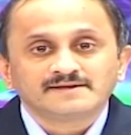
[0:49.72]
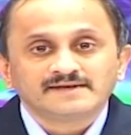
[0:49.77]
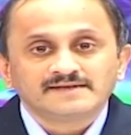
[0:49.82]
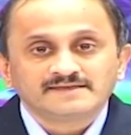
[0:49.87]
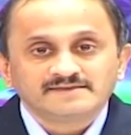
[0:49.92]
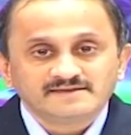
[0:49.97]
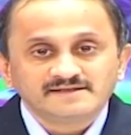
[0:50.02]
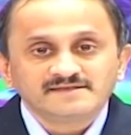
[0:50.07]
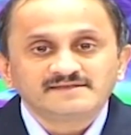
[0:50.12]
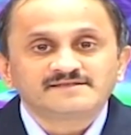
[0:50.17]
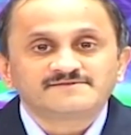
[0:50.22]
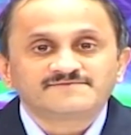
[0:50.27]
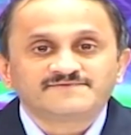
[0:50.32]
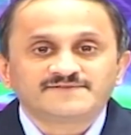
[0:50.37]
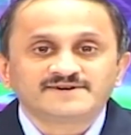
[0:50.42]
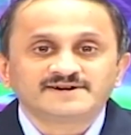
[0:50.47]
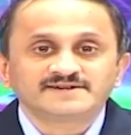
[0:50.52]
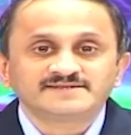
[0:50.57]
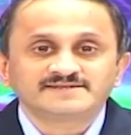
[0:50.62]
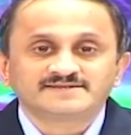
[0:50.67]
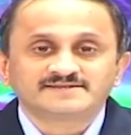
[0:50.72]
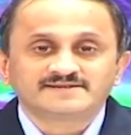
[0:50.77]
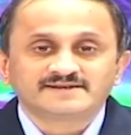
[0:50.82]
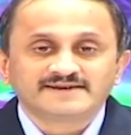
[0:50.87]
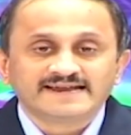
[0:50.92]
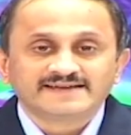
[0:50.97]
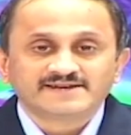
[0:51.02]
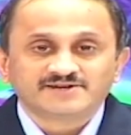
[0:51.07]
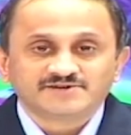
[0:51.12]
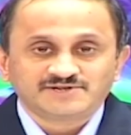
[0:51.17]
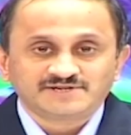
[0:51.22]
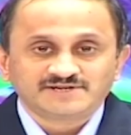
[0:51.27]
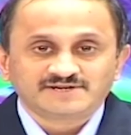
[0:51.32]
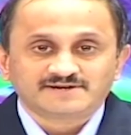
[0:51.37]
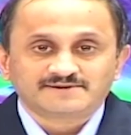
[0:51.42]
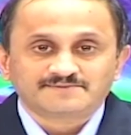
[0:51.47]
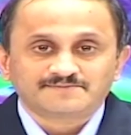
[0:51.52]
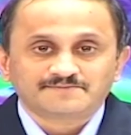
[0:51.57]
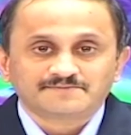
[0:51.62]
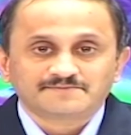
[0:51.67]
In this first
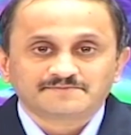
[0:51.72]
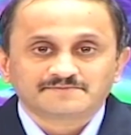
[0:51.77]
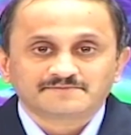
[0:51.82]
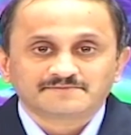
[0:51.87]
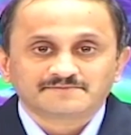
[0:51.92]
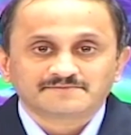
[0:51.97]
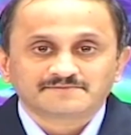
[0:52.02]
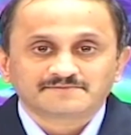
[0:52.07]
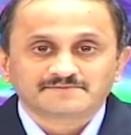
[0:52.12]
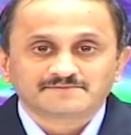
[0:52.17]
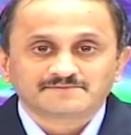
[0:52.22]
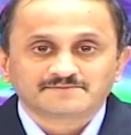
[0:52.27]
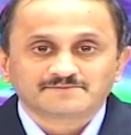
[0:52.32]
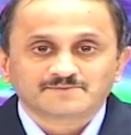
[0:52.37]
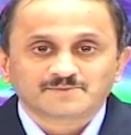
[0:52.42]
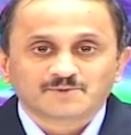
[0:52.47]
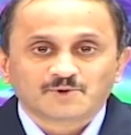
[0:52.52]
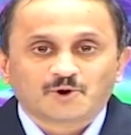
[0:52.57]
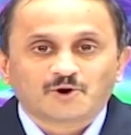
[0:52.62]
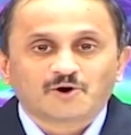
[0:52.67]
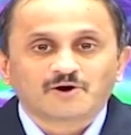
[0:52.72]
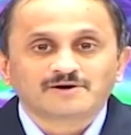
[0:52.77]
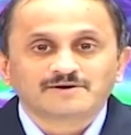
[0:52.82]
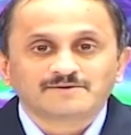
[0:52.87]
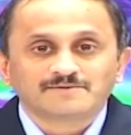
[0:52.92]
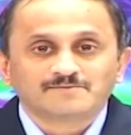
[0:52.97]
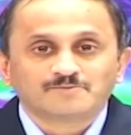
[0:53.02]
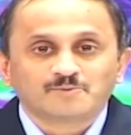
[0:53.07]
lecture, or